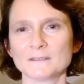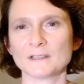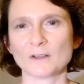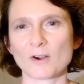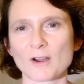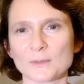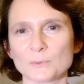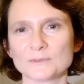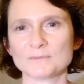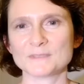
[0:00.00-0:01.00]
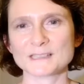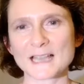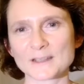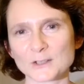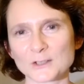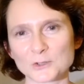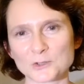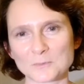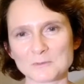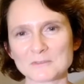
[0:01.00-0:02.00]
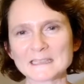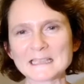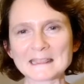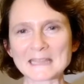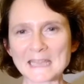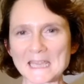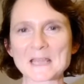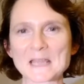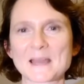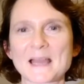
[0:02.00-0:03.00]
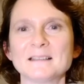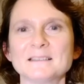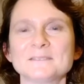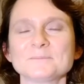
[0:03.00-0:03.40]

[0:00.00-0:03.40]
that I would say that you should be really thinking about